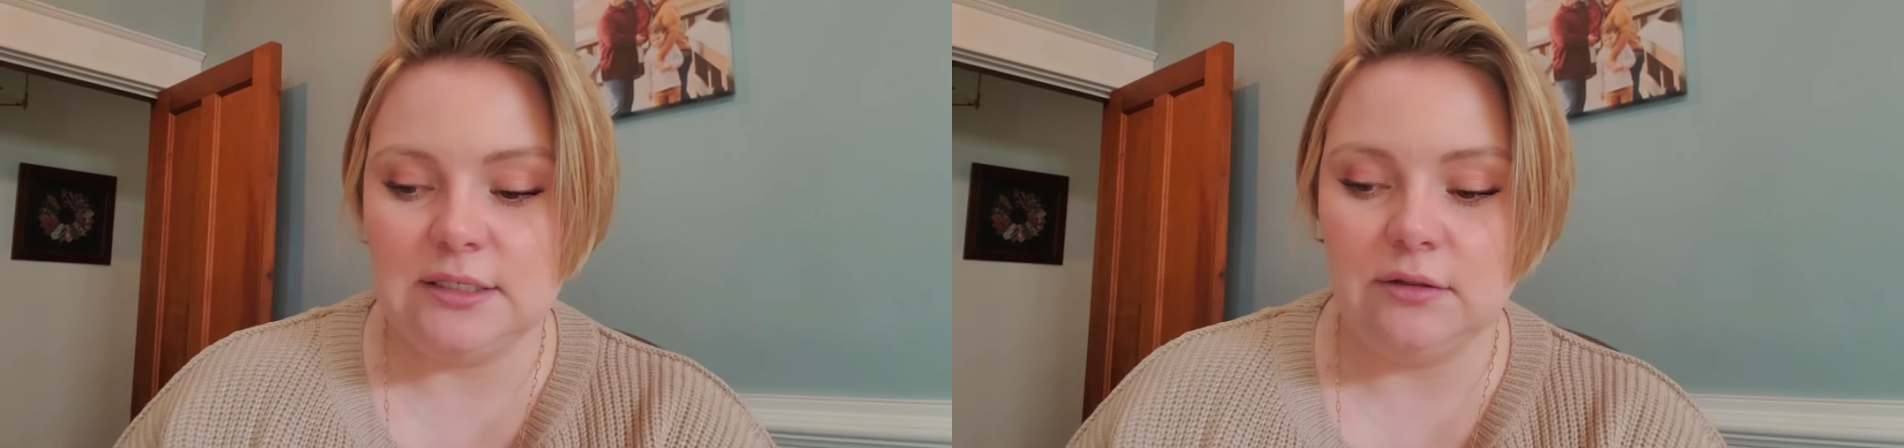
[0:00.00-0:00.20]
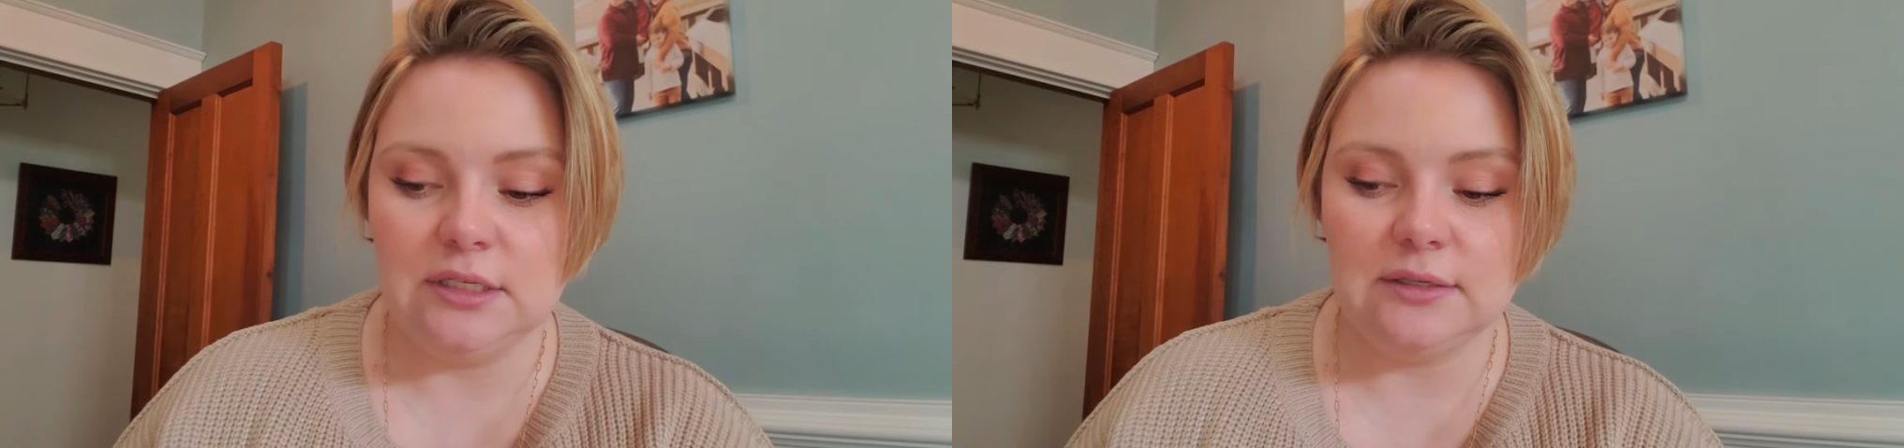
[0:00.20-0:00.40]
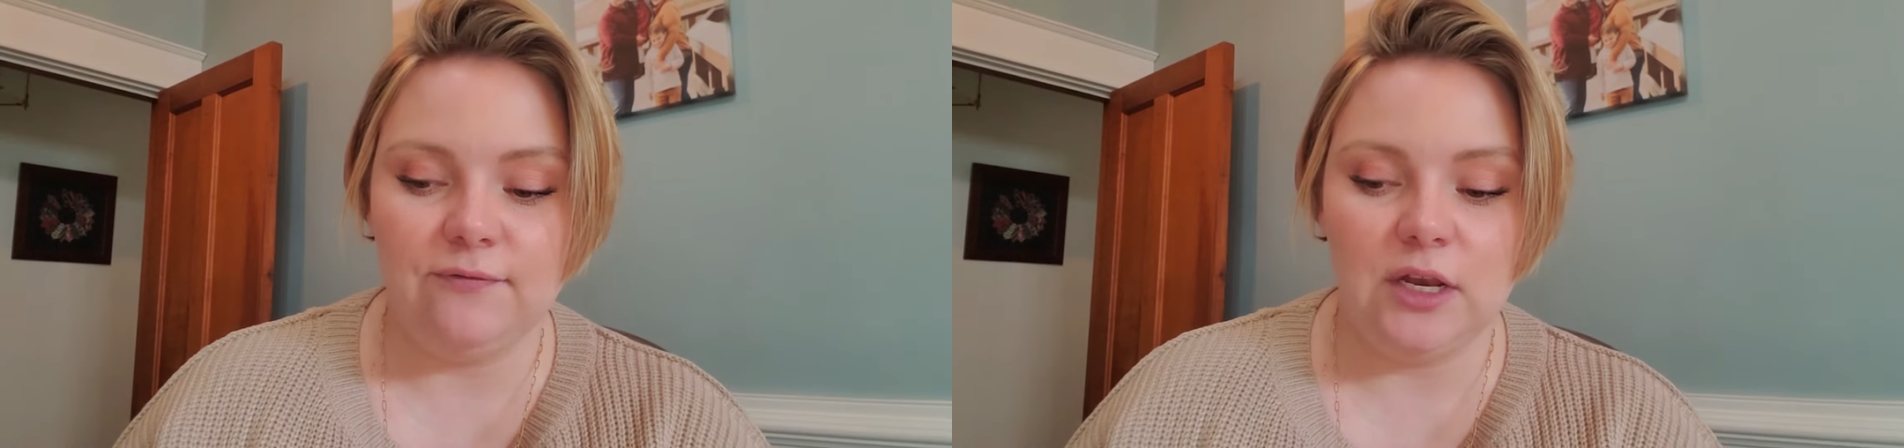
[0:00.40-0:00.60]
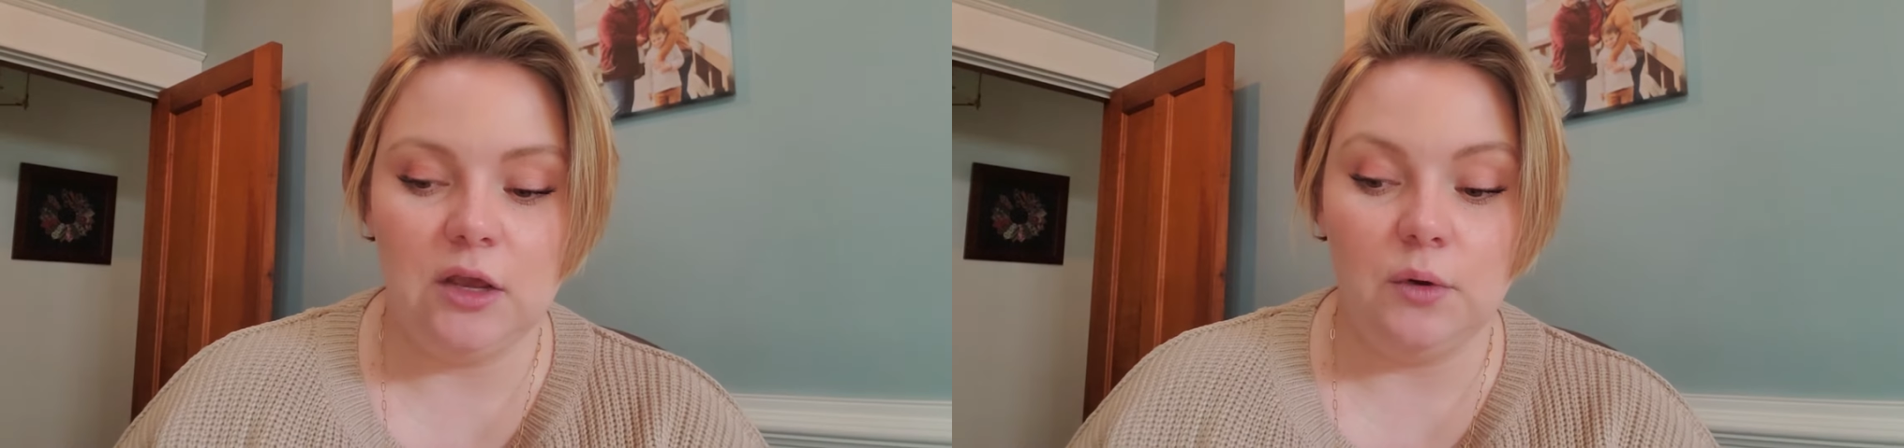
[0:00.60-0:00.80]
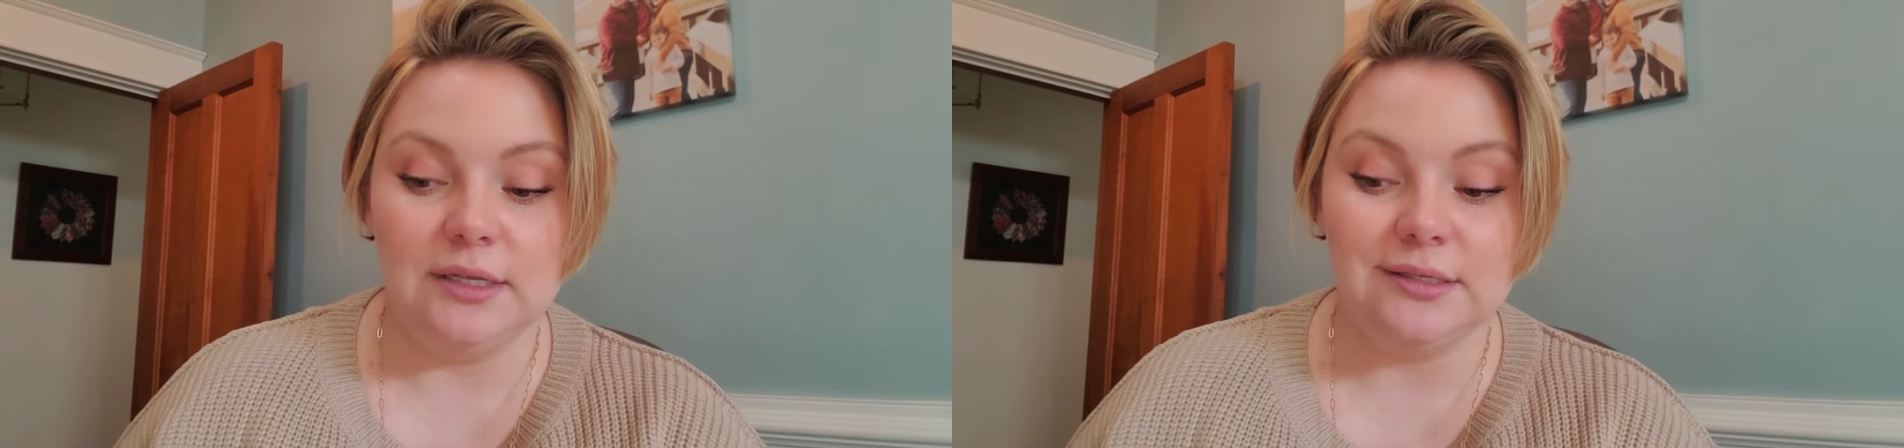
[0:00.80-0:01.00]
So this
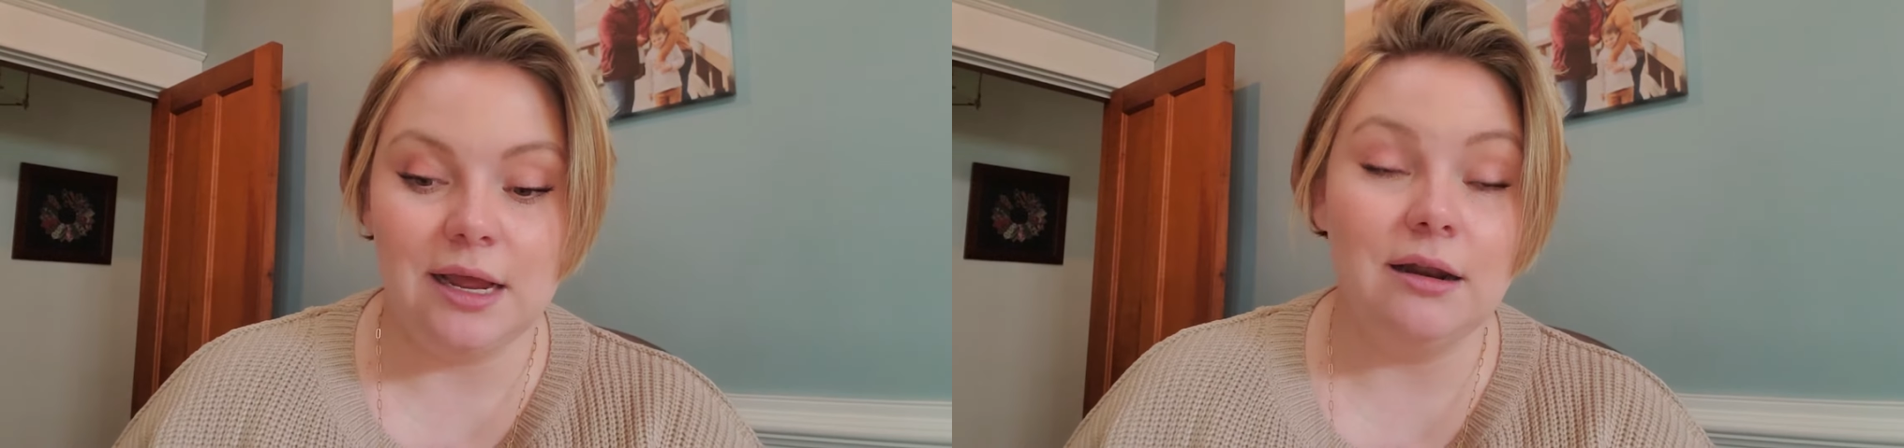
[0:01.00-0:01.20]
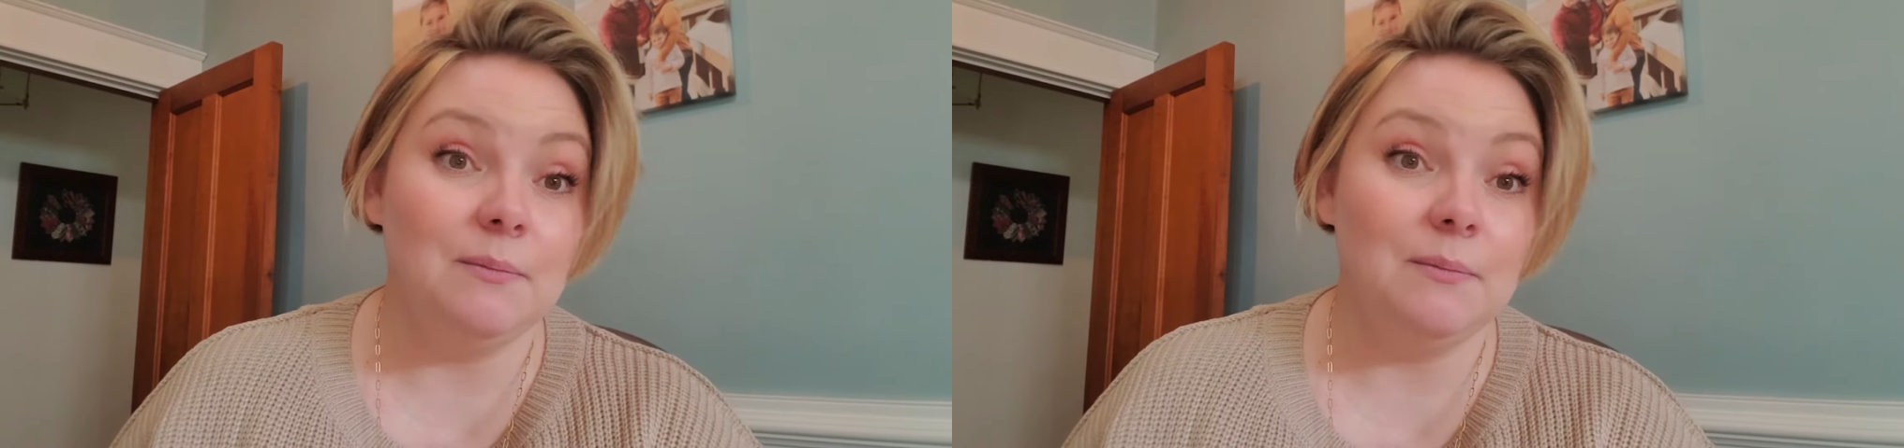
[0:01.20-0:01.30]
video is not a